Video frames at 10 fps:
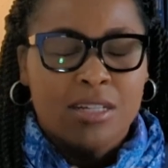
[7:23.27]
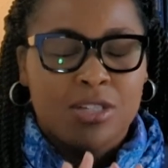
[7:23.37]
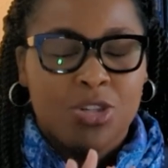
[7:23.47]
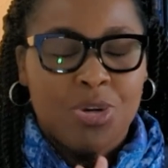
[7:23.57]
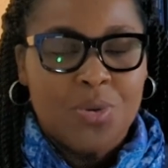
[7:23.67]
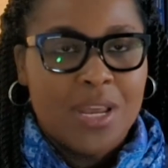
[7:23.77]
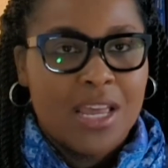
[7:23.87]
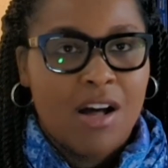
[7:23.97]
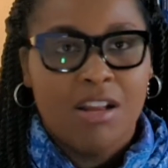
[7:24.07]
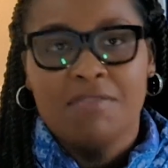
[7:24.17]
tuning
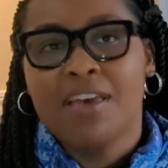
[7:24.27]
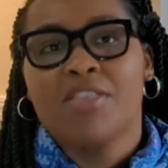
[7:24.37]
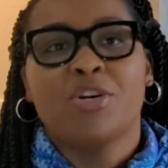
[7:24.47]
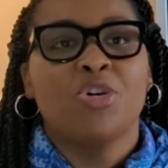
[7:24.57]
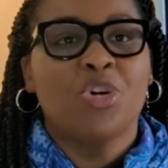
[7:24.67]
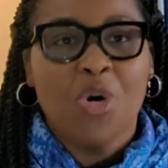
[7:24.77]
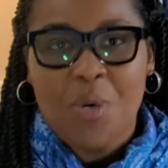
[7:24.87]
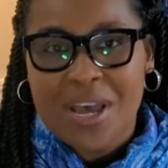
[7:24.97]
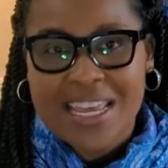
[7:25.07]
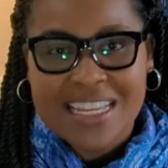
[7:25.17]
all of the other
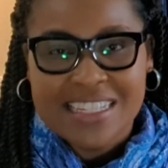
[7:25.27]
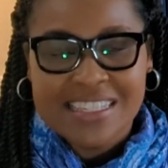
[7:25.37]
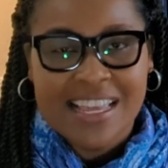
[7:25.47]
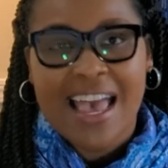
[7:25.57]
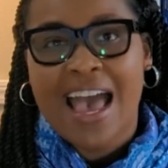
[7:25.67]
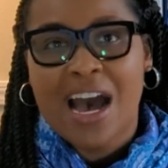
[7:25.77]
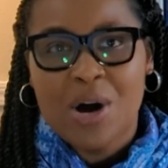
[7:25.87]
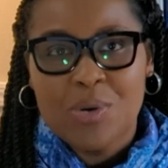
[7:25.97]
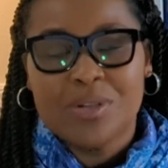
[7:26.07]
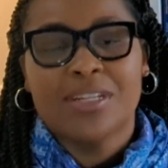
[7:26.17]
noise
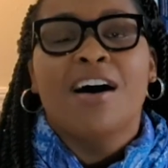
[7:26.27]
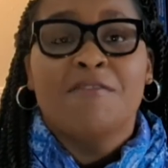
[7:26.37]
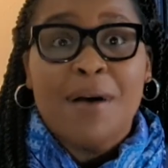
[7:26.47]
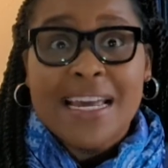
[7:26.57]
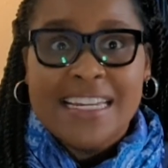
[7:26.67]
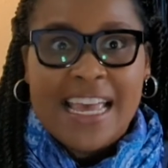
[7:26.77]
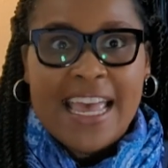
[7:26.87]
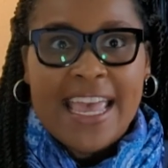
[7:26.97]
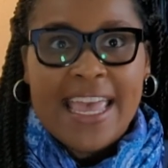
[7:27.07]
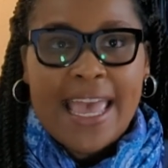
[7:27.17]
out of my
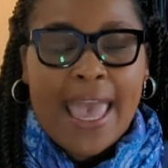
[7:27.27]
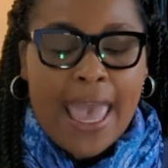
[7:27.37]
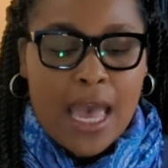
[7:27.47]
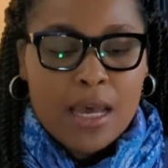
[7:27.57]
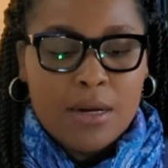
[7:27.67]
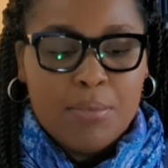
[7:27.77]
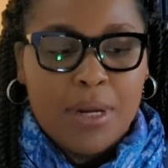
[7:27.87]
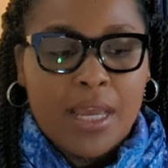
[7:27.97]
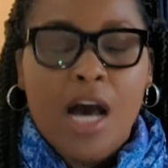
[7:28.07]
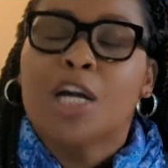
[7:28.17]
day and
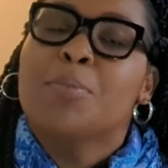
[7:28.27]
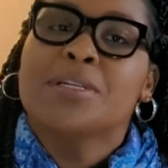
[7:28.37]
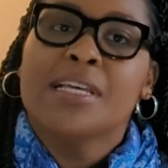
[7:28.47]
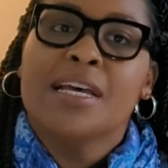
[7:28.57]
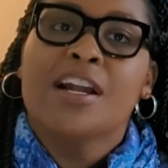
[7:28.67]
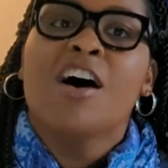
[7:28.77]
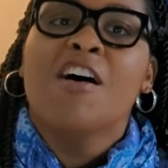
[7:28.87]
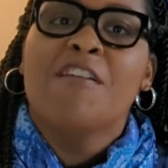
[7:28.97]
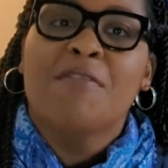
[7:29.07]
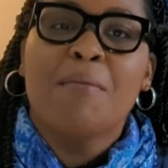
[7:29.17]
putting 100%
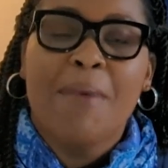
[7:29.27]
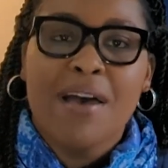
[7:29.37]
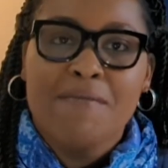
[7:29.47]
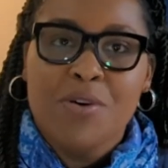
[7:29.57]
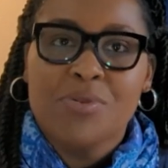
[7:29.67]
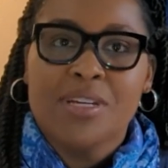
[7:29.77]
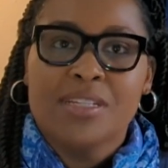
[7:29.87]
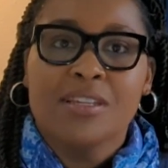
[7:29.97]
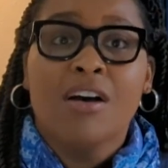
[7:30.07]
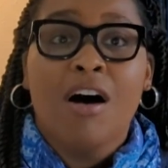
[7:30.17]
of my focus
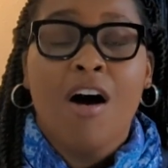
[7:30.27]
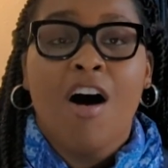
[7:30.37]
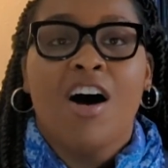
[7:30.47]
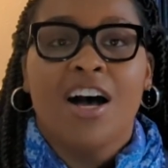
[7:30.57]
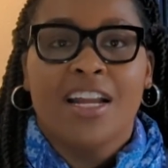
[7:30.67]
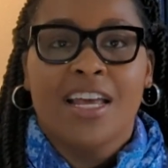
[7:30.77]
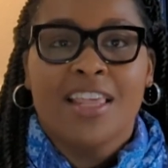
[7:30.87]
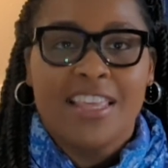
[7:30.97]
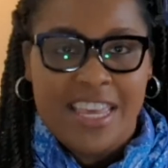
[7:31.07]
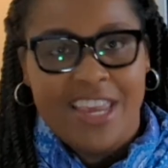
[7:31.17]
on
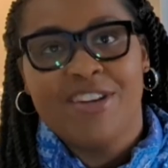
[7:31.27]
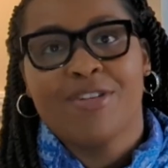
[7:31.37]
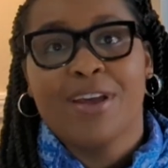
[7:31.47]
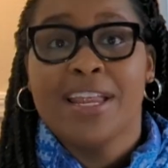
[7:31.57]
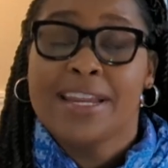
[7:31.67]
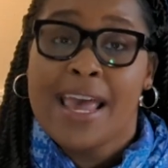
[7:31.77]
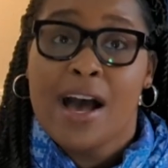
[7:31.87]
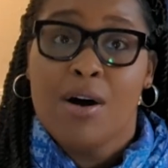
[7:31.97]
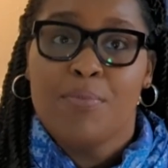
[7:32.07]
the here and now.